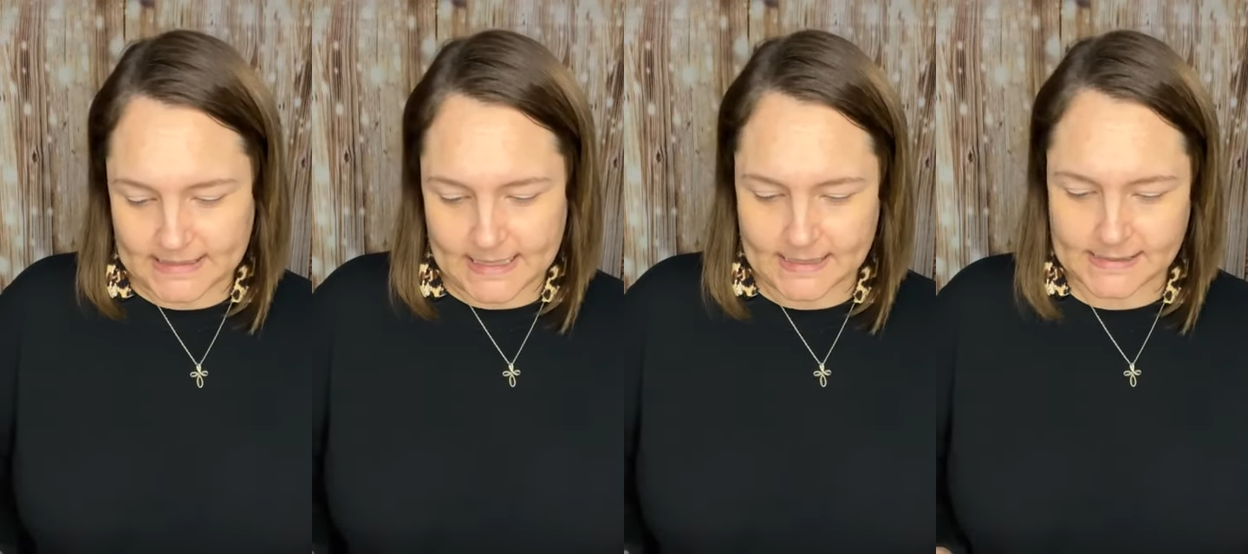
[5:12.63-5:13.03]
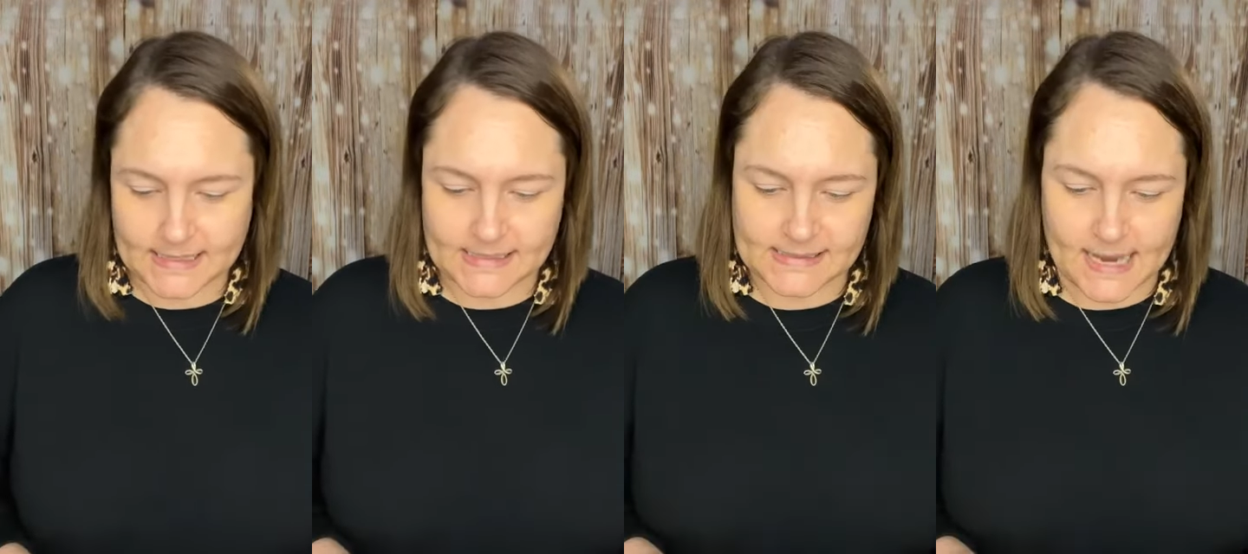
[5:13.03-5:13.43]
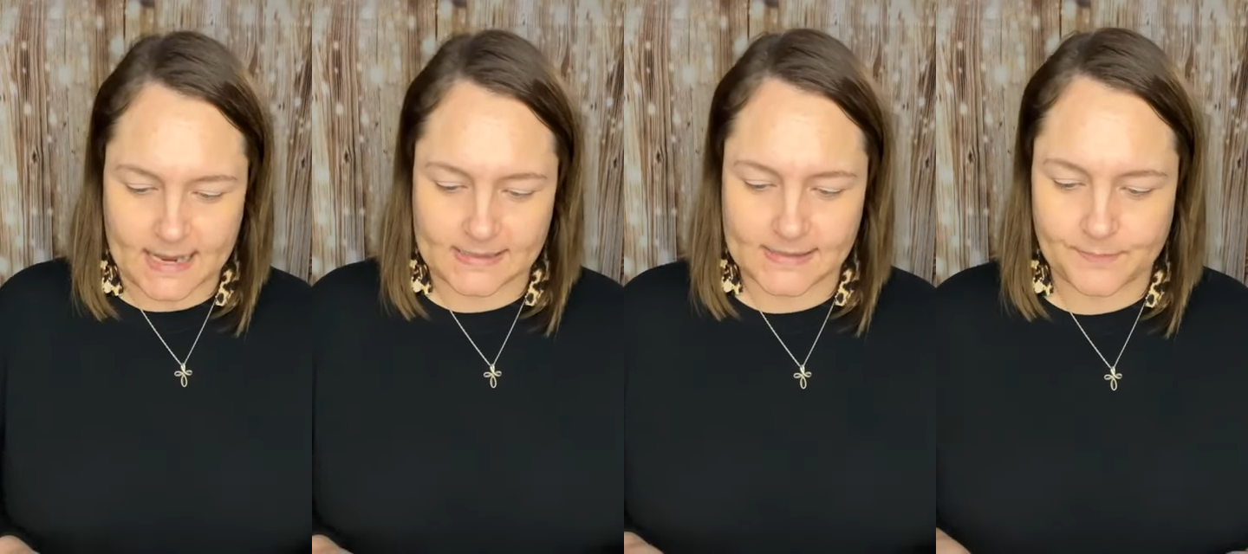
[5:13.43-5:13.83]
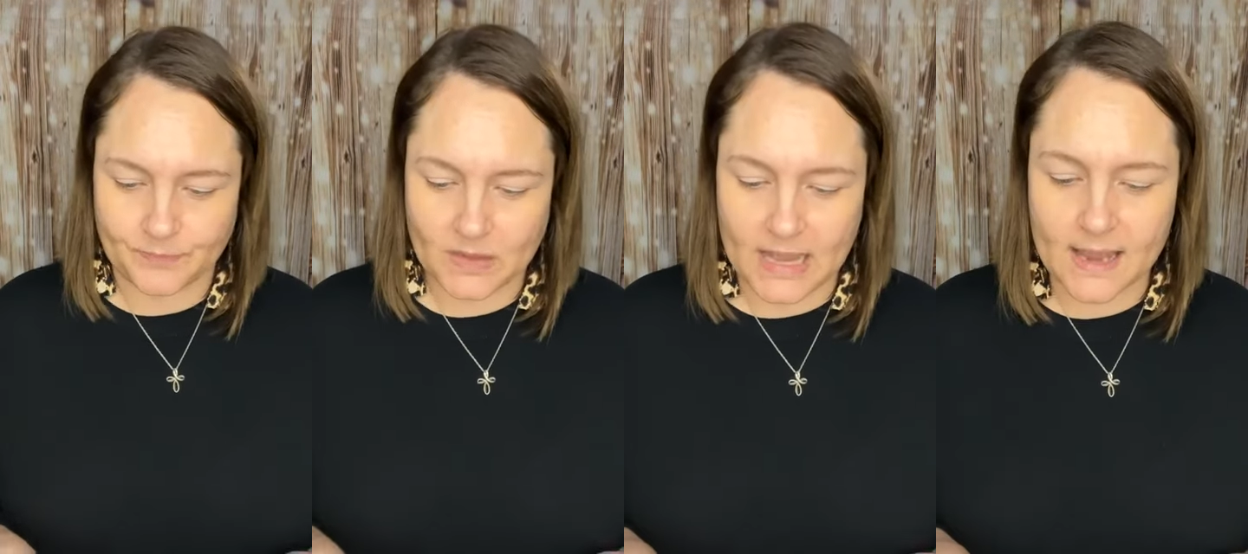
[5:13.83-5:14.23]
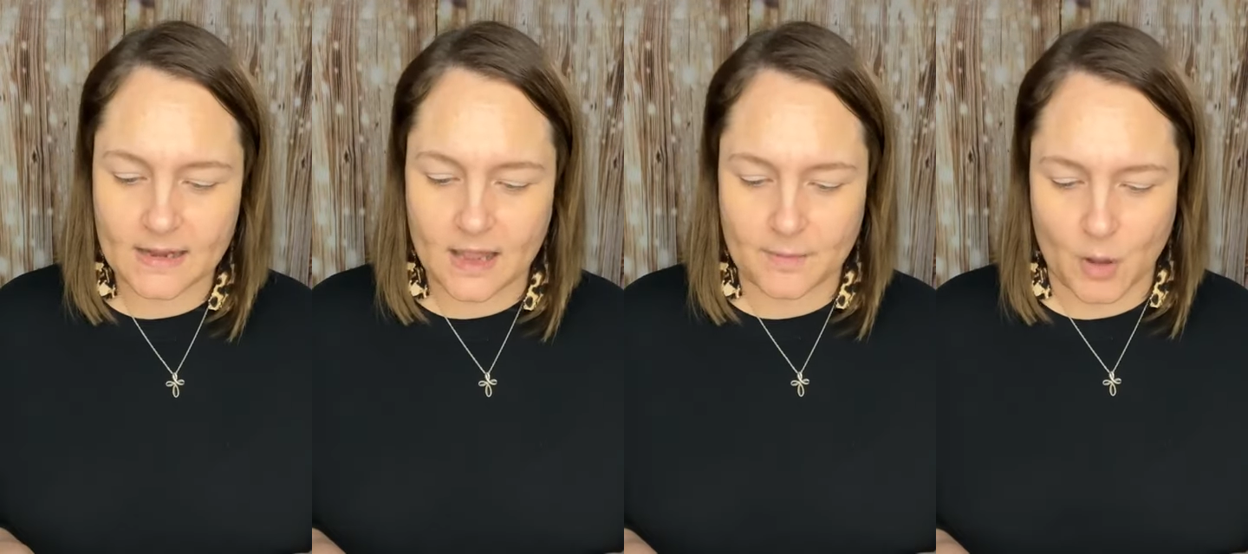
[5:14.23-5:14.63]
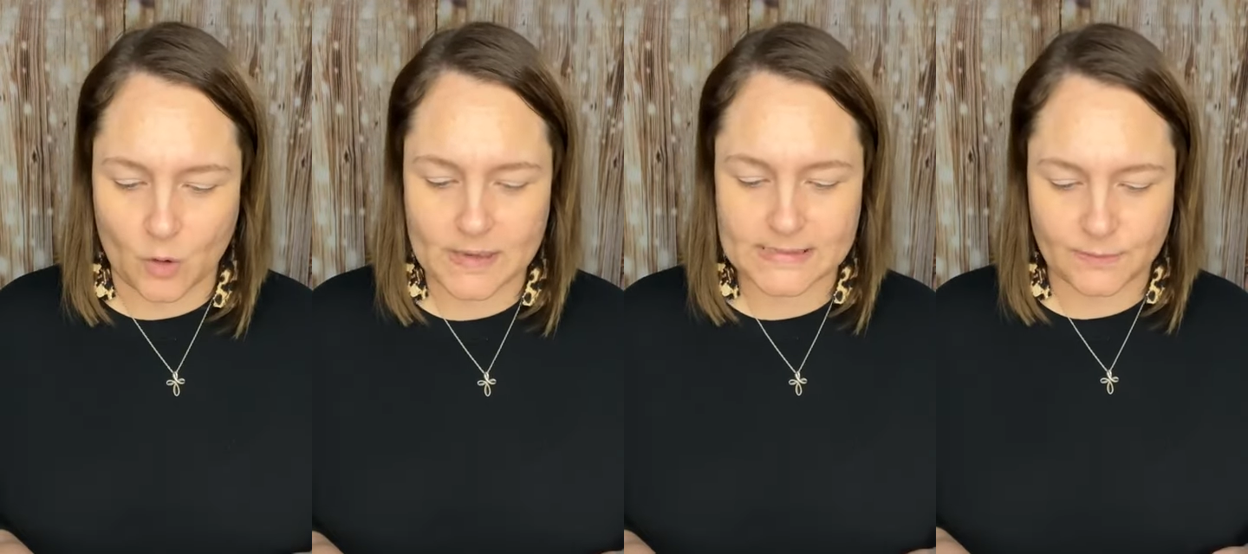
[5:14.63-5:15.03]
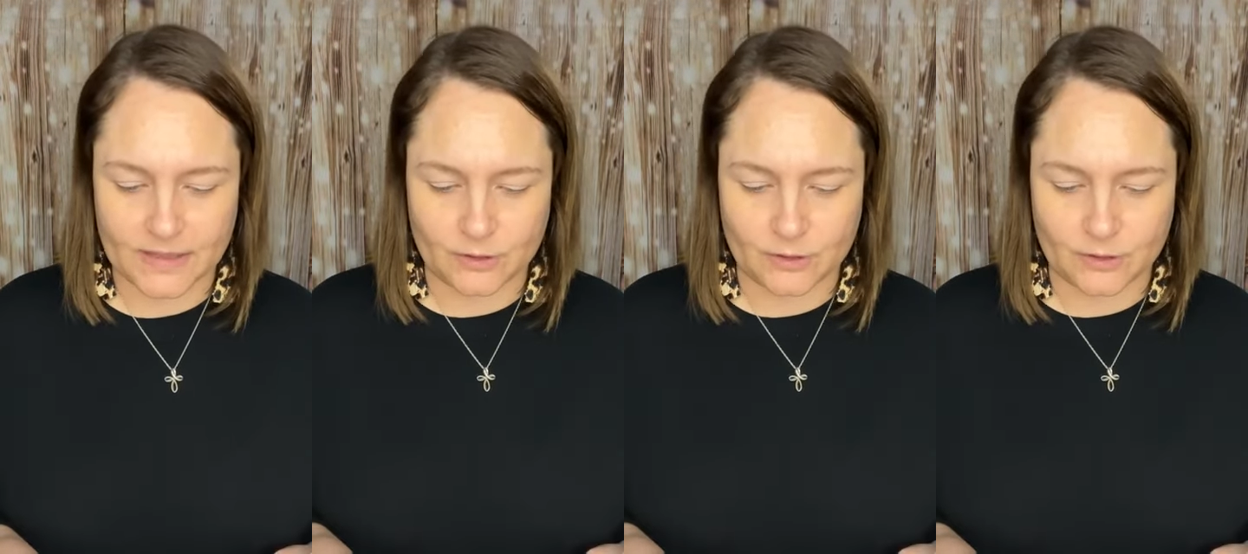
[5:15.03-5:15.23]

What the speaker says: It says, "Yet I am always with you.